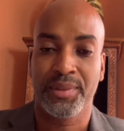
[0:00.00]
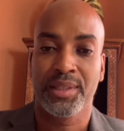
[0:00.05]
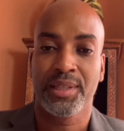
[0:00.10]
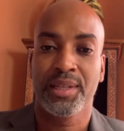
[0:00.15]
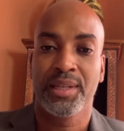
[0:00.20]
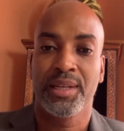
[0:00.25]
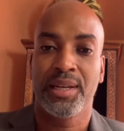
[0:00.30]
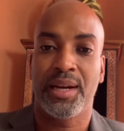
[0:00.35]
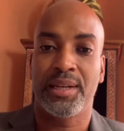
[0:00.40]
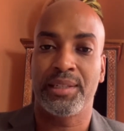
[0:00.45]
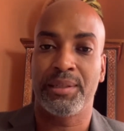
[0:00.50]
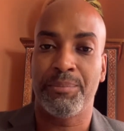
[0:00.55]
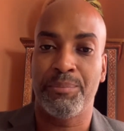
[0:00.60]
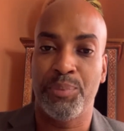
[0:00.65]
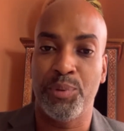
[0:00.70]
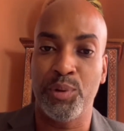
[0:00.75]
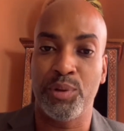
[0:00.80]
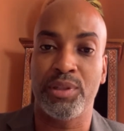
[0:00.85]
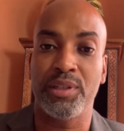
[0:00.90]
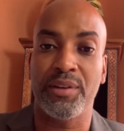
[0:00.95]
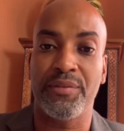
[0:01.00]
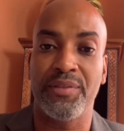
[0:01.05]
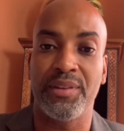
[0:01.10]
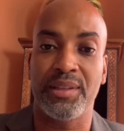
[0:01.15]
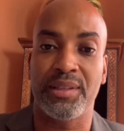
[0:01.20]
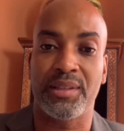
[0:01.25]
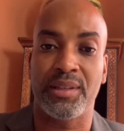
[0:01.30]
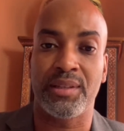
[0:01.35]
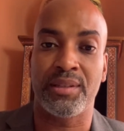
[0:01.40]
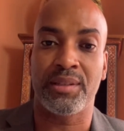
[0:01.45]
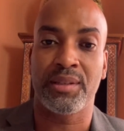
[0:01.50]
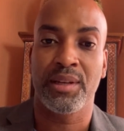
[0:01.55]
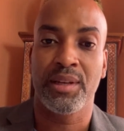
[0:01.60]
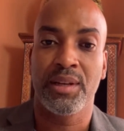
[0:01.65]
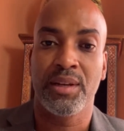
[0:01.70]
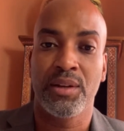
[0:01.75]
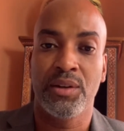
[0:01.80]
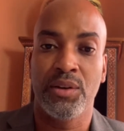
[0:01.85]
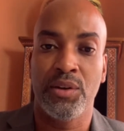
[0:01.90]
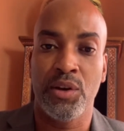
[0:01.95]
And the beauty of this is
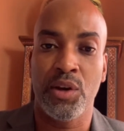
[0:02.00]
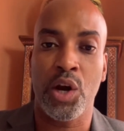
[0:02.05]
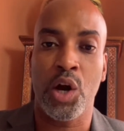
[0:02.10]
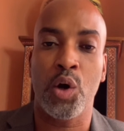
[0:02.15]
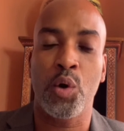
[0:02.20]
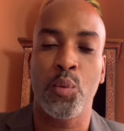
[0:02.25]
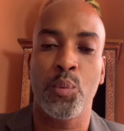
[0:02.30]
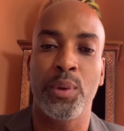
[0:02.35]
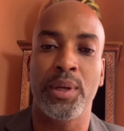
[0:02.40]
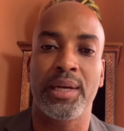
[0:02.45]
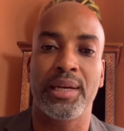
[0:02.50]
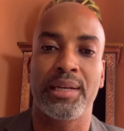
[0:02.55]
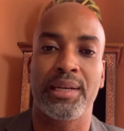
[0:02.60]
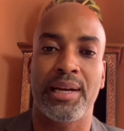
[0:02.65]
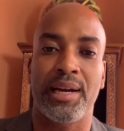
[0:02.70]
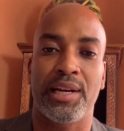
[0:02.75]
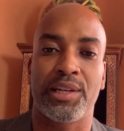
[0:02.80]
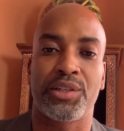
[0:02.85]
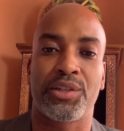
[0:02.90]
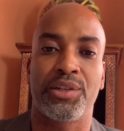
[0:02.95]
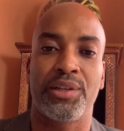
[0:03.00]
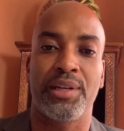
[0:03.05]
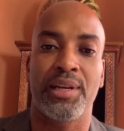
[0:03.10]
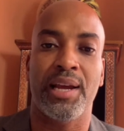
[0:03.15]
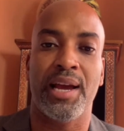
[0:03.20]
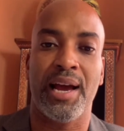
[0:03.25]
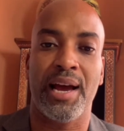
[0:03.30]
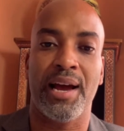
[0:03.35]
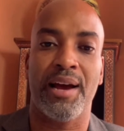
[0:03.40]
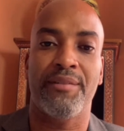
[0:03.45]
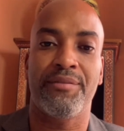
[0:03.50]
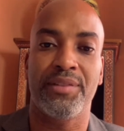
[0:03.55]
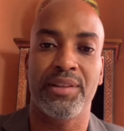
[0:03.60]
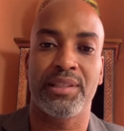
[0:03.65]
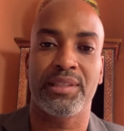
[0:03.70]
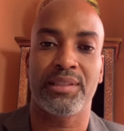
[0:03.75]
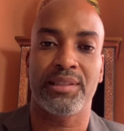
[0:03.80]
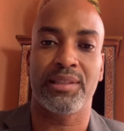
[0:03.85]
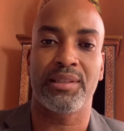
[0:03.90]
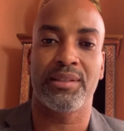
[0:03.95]
now we can actually have
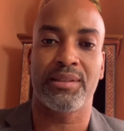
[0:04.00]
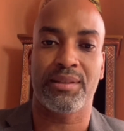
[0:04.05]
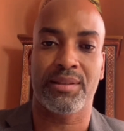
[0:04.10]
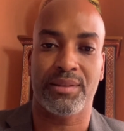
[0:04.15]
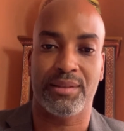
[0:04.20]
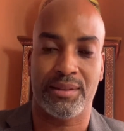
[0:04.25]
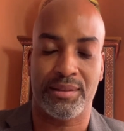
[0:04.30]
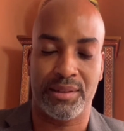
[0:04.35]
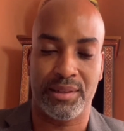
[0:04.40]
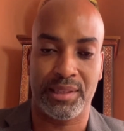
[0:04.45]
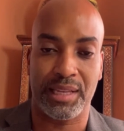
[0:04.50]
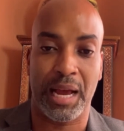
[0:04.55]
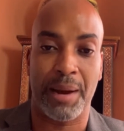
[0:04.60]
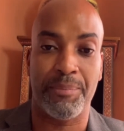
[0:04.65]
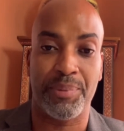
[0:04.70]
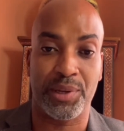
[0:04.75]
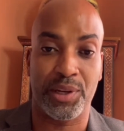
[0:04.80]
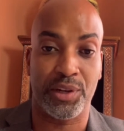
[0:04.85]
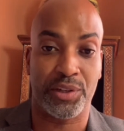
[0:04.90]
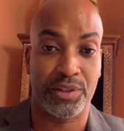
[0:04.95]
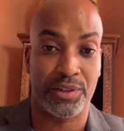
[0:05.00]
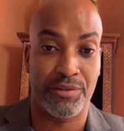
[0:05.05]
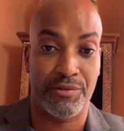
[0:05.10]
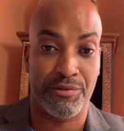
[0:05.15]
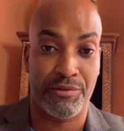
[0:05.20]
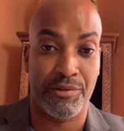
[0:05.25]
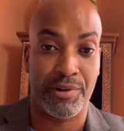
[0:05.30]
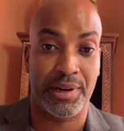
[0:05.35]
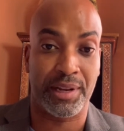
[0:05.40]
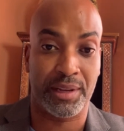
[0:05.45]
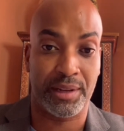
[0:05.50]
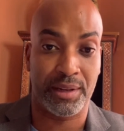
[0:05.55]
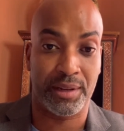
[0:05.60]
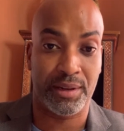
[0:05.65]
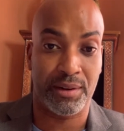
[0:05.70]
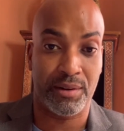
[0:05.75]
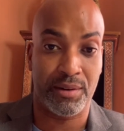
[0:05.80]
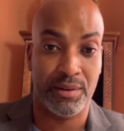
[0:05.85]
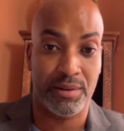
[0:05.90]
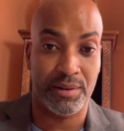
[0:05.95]
this application running
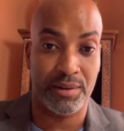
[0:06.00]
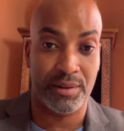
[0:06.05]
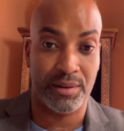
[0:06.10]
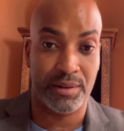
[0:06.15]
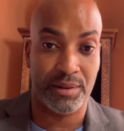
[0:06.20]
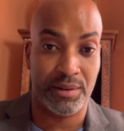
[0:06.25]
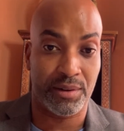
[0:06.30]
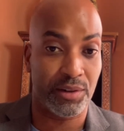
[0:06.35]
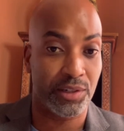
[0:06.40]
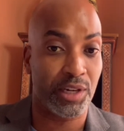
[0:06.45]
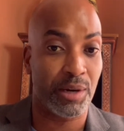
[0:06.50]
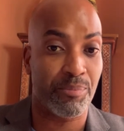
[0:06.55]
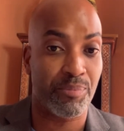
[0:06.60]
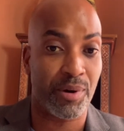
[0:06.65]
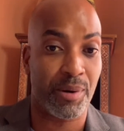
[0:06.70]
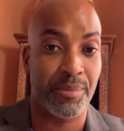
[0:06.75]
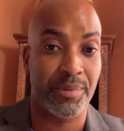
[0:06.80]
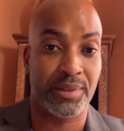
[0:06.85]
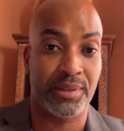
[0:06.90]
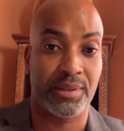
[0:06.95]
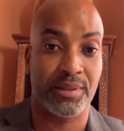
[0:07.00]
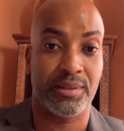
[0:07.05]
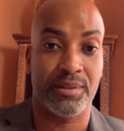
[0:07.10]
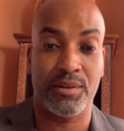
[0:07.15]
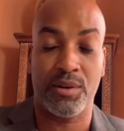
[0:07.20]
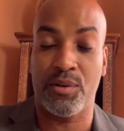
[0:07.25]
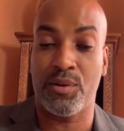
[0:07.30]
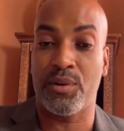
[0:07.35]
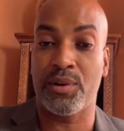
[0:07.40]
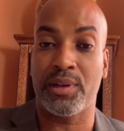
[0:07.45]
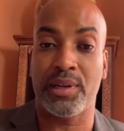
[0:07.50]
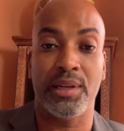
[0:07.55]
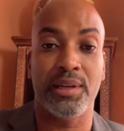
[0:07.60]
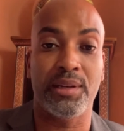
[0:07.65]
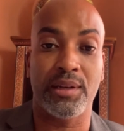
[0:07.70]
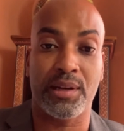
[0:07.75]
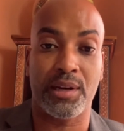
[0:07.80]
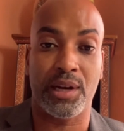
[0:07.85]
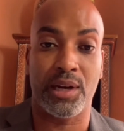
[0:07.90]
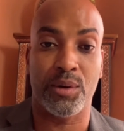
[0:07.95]
on your premise or in the
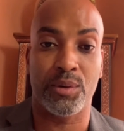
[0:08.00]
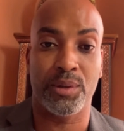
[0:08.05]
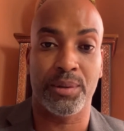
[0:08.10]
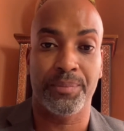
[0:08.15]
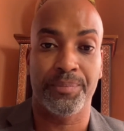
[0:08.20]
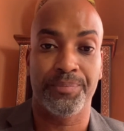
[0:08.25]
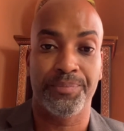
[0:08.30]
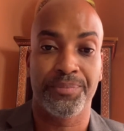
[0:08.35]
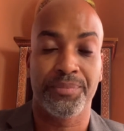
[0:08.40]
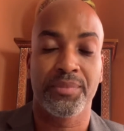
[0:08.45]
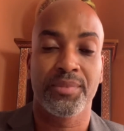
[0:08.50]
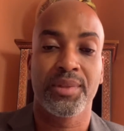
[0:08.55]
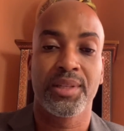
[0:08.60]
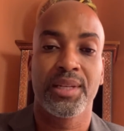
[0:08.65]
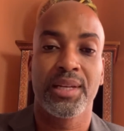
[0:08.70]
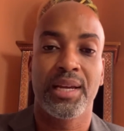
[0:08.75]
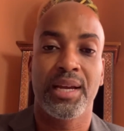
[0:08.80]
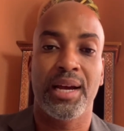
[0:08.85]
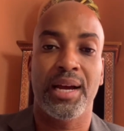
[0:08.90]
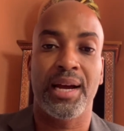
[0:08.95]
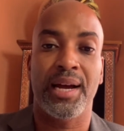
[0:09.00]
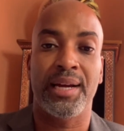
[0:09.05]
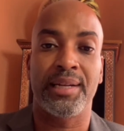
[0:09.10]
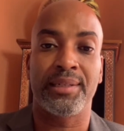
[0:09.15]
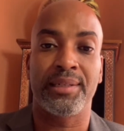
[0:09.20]
cloud, and